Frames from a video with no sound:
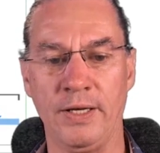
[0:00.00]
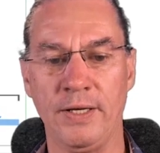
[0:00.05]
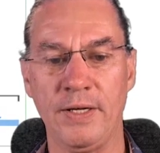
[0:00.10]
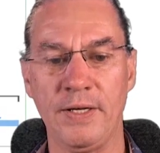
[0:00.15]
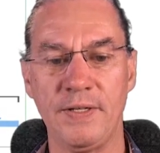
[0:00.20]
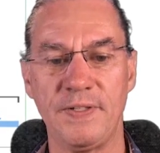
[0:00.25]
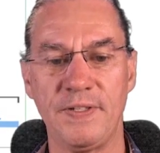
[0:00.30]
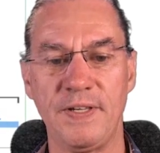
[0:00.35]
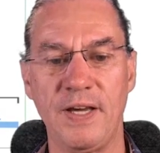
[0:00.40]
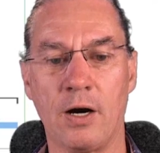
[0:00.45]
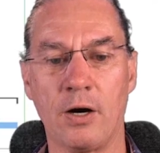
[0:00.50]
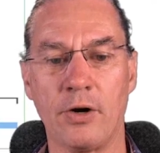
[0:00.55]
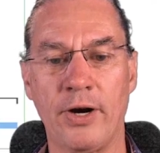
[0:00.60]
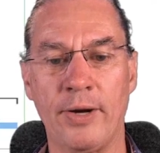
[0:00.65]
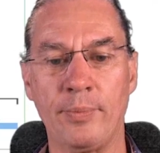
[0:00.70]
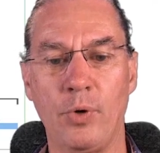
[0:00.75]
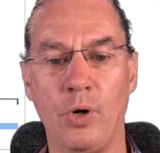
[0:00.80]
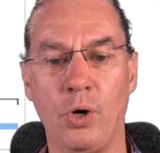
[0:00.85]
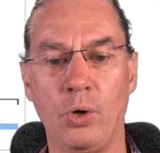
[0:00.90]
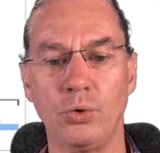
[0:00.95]

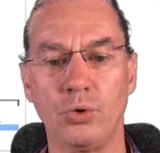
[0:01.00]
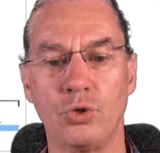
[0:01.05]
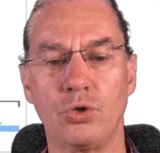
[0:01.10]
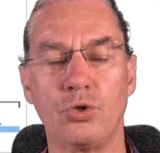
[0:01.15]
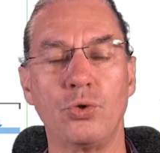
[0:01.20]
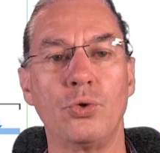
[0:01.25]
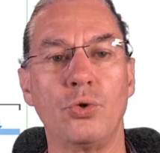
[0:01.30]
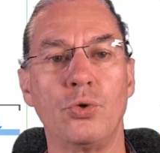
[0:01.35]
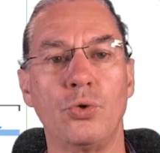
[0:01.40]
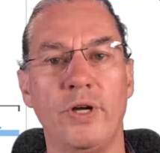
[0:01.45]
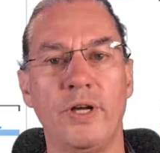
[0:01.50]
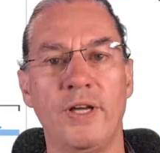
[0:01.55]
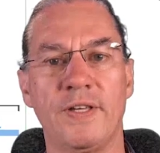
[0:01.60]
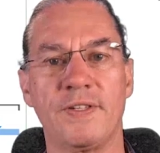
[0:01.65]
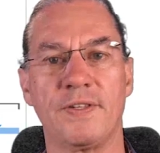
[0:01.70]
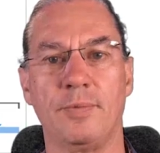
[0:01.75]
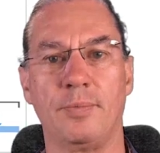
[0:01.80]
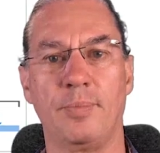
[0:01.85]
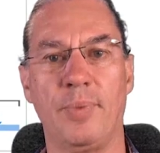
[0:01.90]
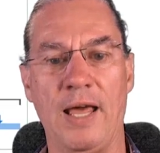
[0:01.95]
CRM02 is
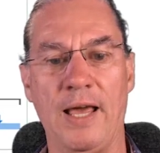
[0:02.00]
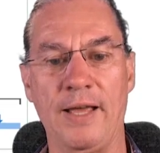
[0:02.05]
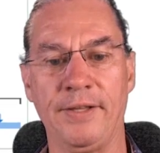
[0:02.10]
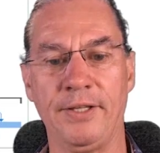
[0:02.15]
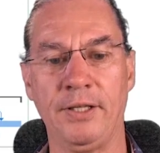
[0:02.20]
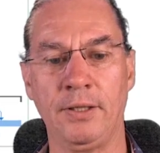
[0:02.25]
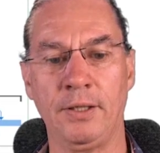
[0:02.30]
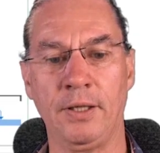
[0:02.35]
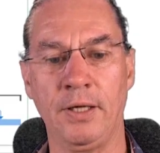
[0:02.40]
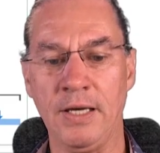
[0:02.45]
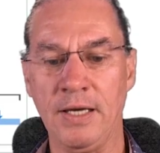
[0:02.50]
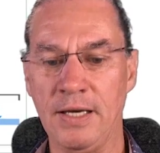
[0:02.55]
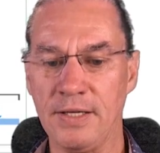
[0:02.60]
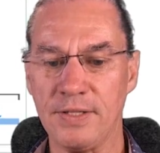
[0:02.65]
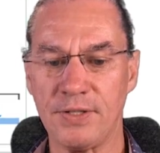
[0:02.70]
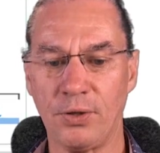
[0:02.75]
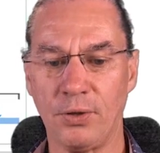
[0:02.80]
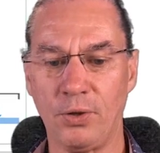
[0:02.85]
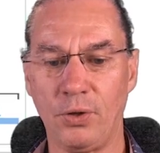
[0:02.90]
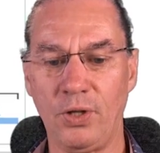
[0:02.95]
the planning.
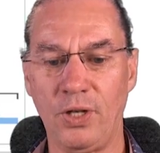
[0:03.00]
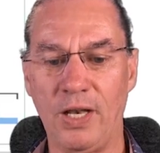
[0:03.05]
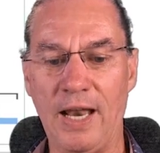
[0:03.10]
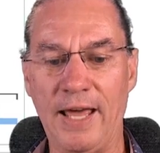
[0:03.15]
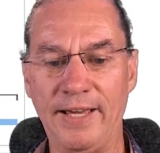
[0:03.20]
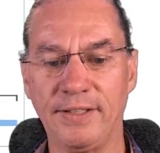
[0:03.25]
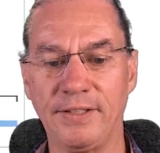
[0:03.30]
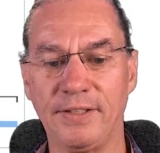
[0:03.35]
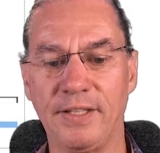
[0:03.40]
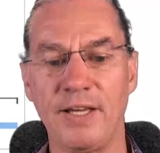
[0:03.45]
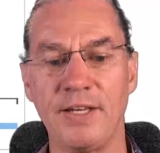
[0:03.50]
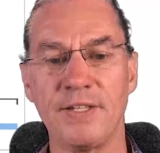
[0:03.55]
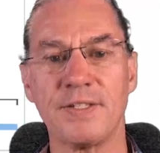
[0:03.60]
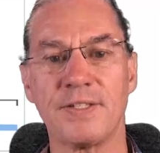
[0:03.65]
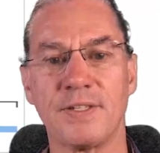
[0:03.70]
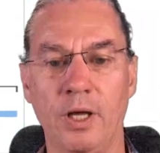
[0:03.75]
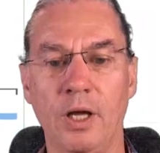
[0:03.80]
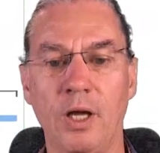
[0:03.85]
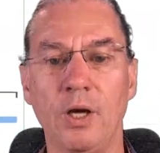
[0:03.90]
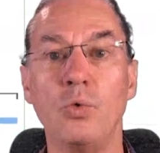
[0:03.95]
So like
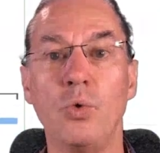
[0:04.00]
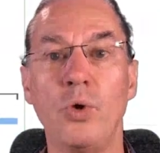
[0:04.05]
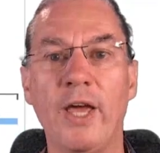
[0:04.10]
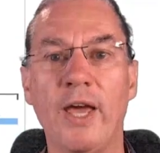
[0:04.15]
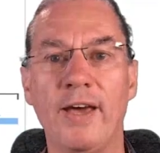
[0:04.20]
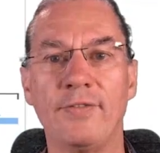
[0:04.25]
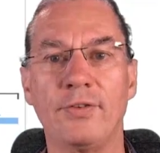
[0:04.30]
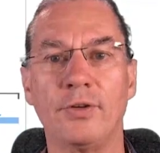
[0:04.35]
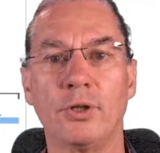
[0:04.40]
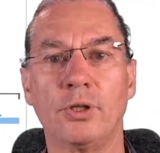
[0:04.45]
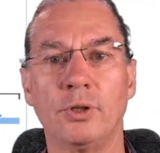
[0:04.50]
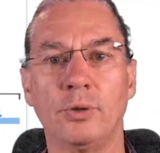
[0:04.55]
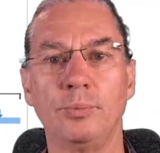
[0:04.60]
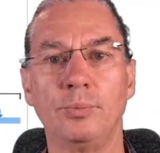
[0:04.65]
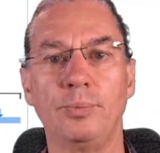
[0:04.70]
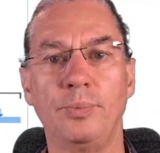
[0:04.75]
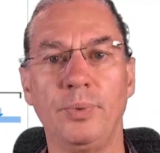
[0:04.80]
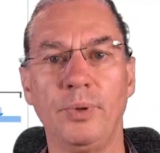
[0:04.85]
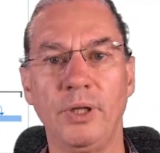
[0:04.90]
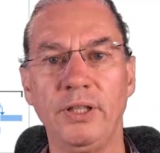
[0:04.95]
this, we have a
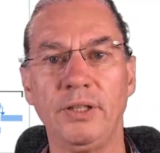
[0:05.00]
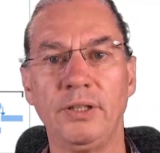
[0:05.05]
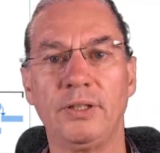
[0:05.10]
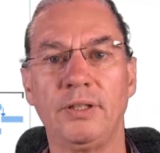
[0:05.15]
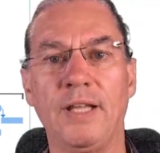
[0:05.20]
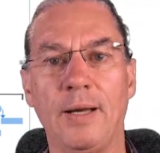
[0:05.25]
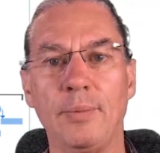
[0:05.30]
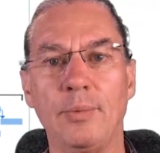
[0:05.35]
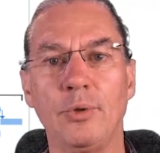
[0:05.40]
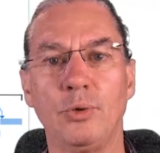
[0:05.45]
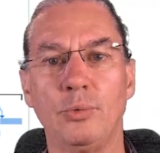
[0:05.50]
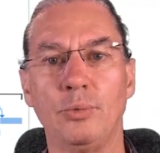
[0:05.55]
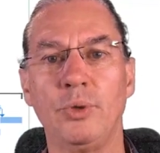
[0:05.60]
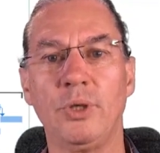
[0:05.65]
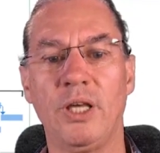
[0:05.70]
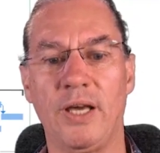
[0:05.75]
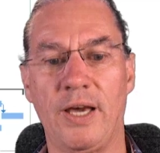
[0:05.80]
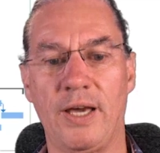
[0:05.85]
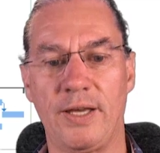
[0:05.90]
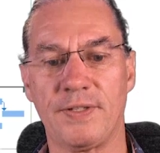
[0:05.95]
complete
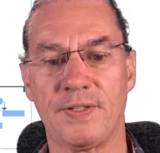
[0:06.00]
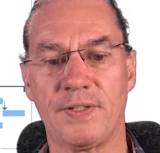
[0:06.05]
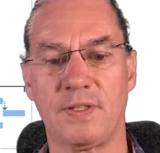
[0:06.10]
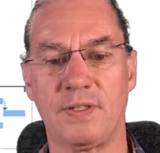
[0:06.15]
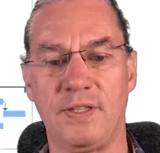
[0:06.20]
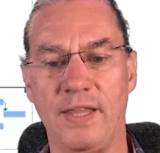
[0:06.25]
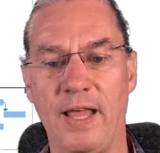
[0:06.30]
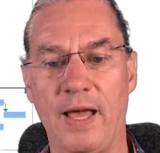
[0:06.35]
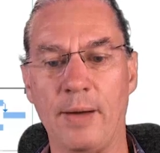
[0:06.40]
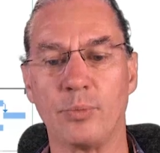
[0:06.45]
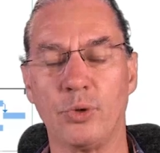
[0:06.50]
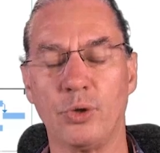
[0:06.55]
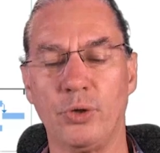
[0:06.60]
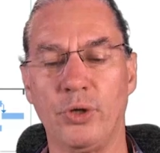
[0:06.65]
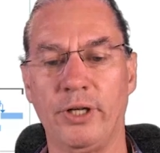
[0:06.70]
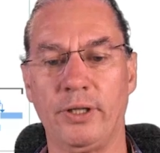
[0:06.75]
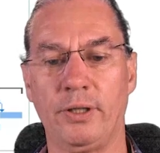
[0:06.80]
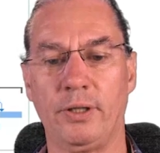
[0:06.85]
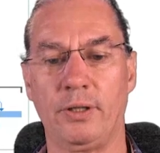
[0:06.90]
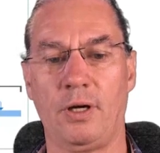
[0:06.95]
WBS
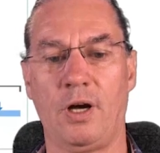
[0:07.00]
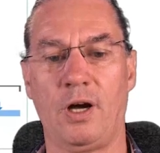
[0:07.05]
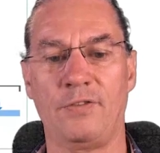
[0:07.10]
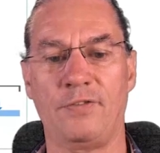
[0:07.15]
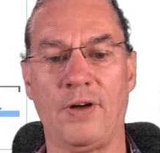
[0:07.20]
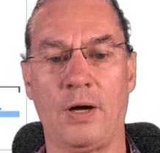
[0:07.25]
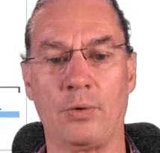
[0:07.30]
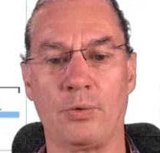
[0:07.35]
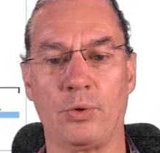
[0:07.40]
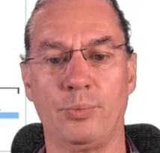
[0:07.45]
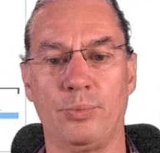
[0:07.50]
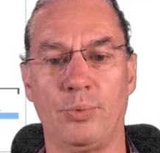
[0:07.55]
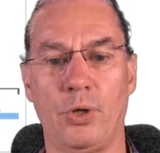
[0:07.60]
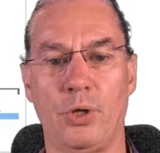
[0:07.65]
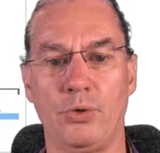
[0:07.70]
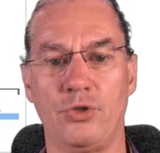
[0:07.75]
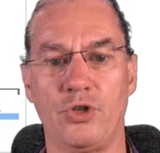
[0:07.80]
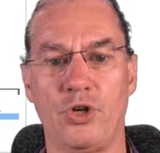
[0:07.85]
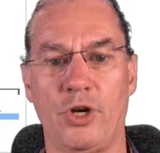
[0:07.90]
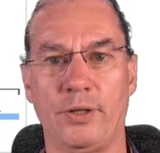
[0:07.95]
numbering of our
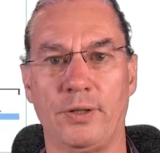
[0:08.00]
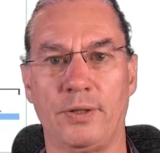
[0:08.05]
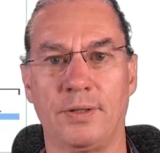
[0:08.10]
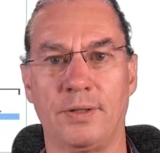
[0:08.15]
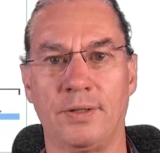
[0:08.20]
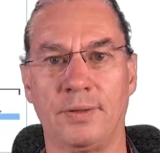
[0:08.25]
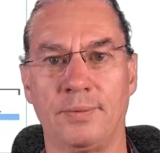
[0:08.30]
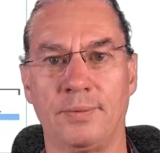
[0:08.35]
project.